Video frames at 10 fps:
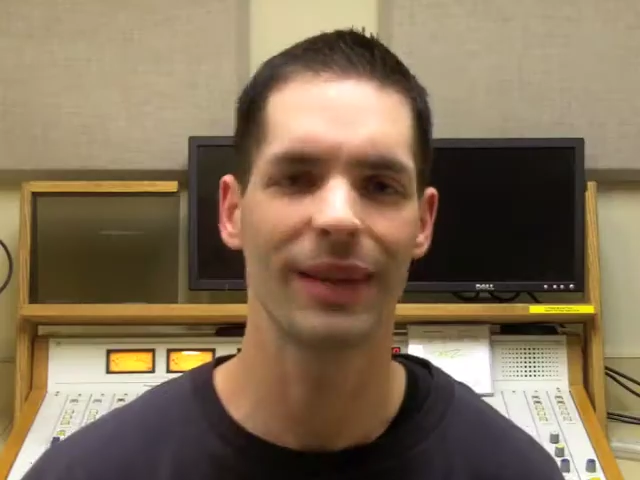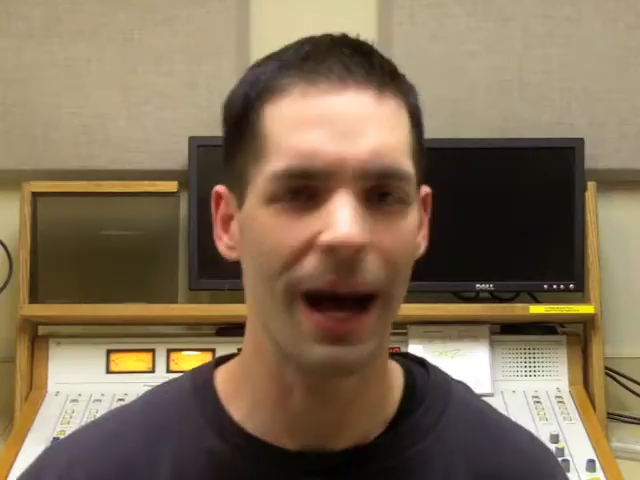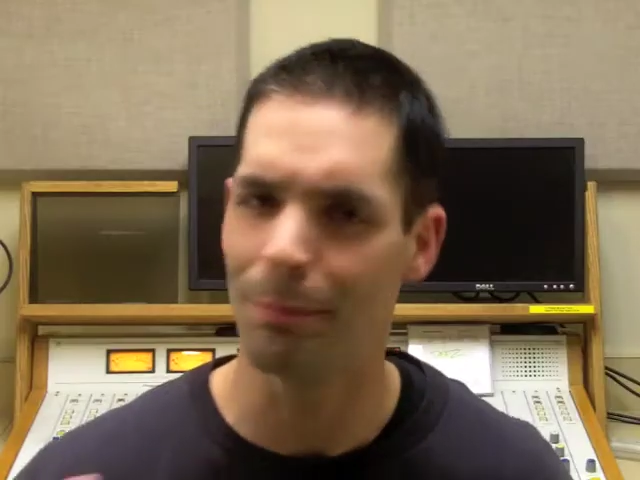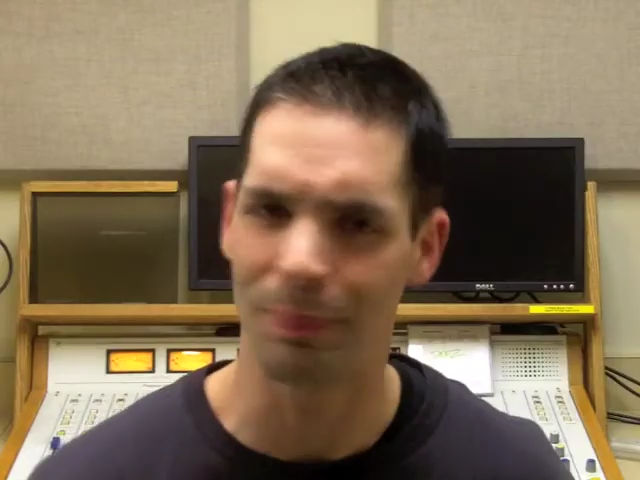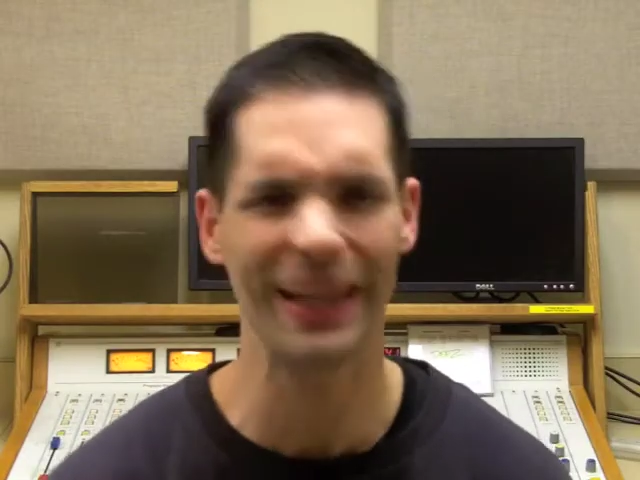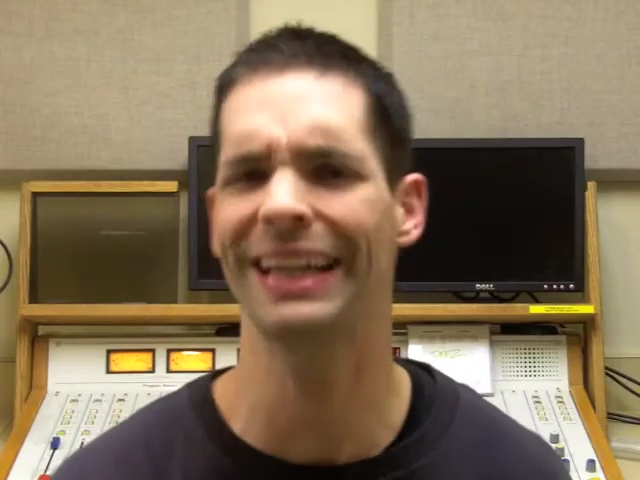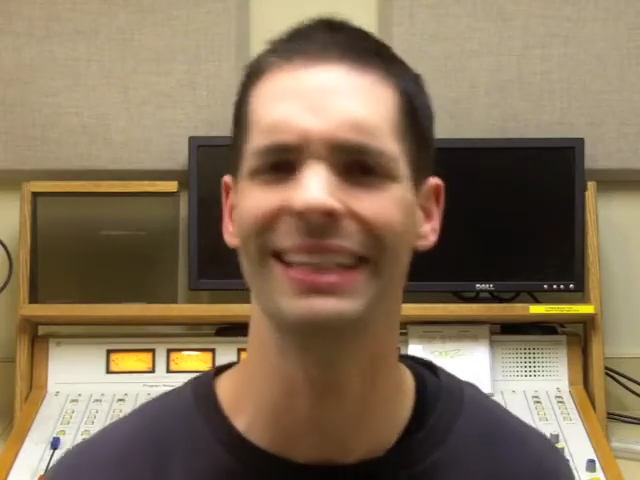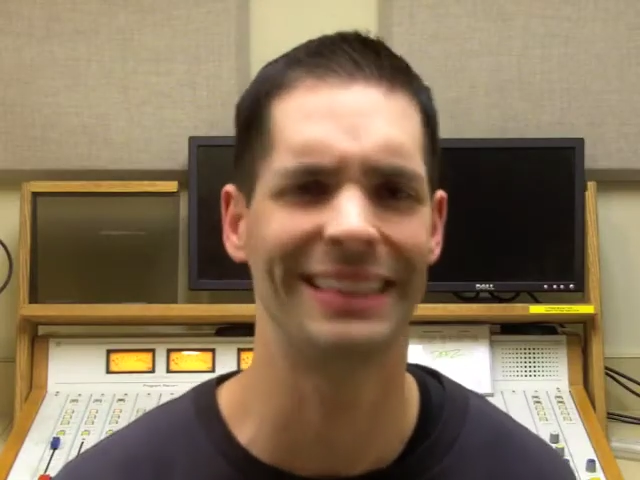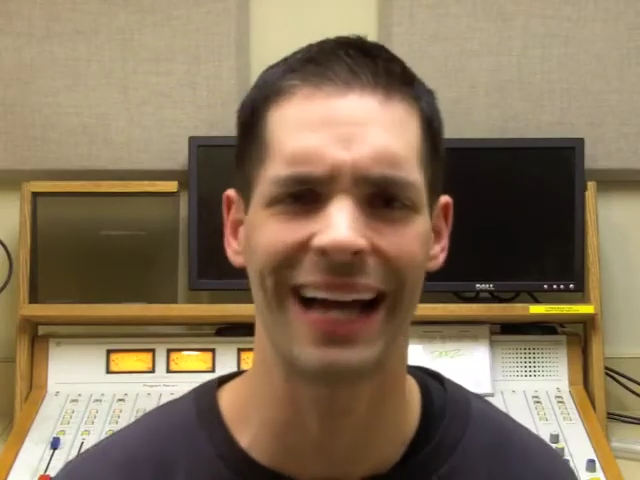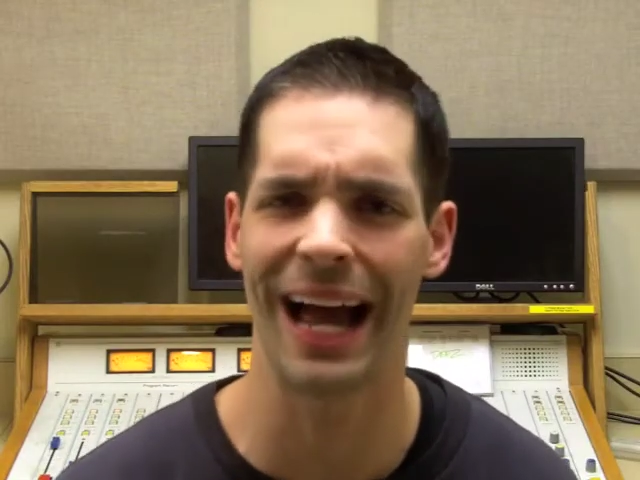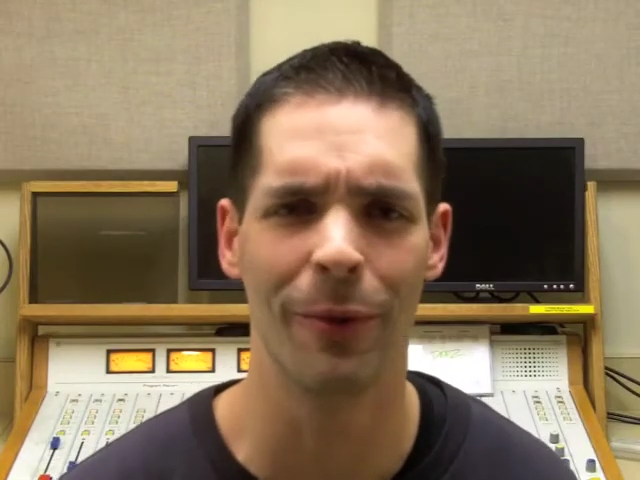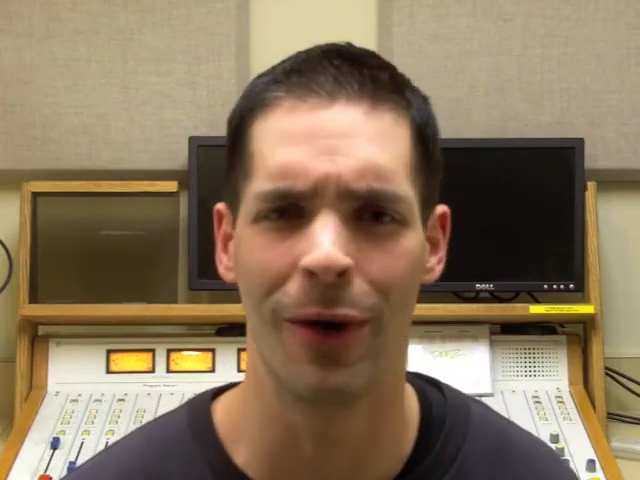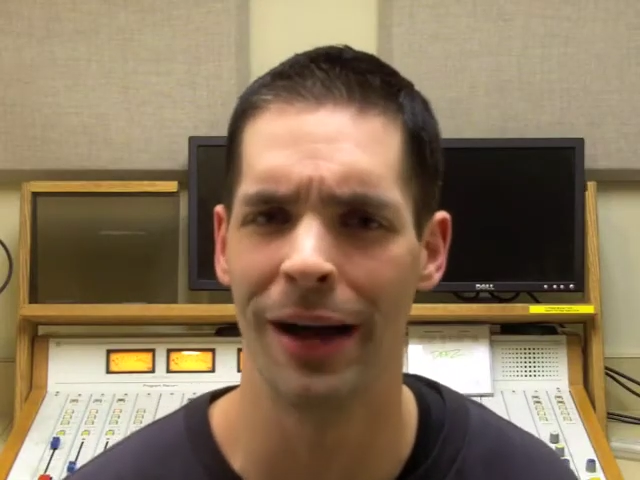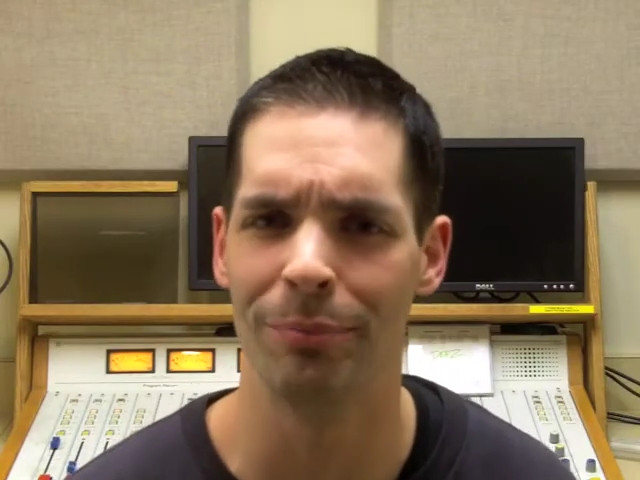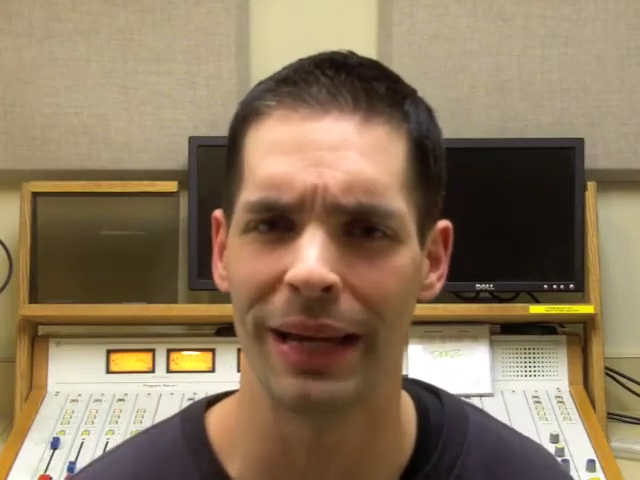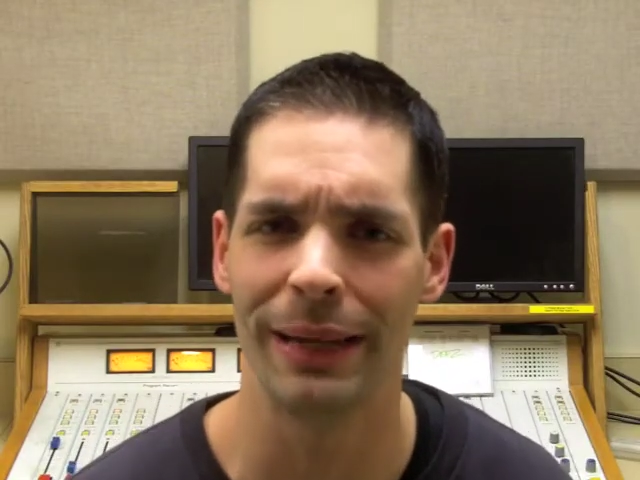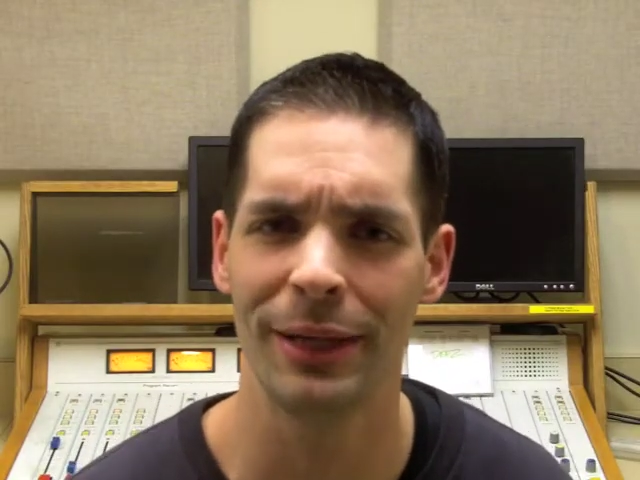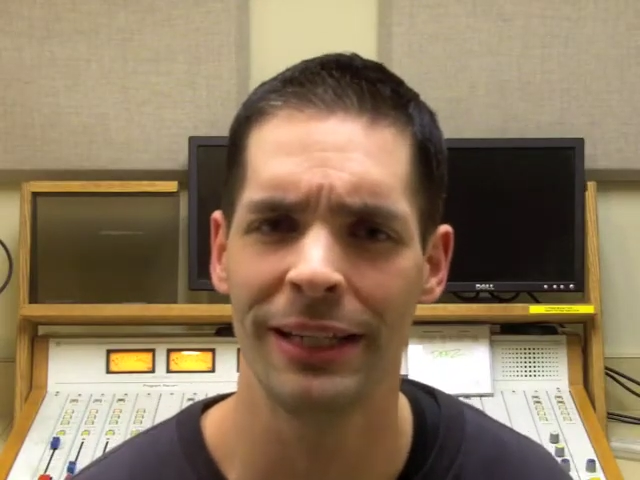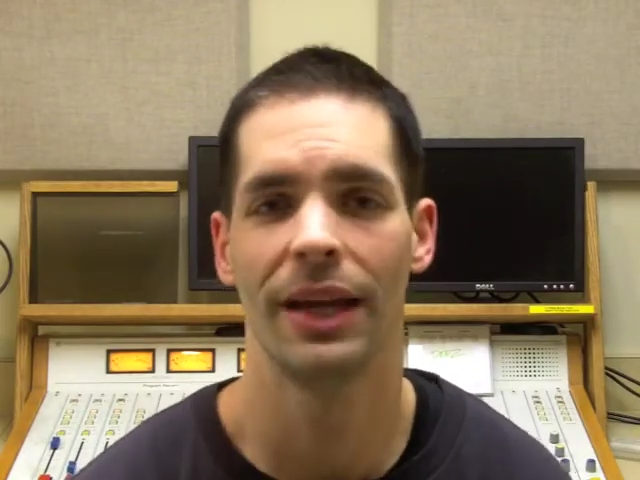but I'm big in Taiwan, baby.